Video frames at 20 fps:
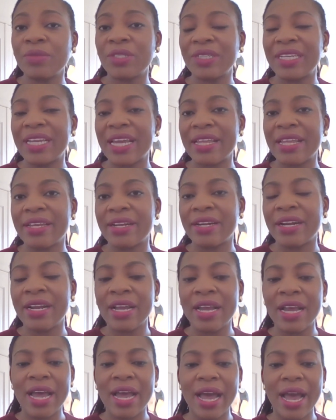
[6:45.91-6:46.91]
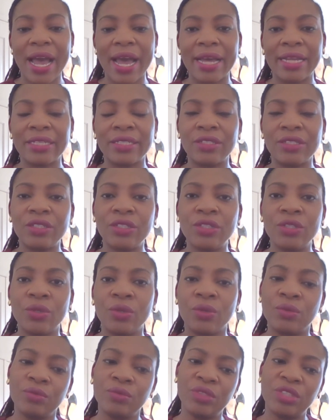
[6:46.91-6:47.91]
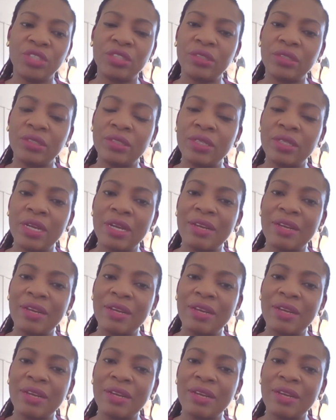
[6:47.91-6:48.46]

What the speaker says: together and, you know, just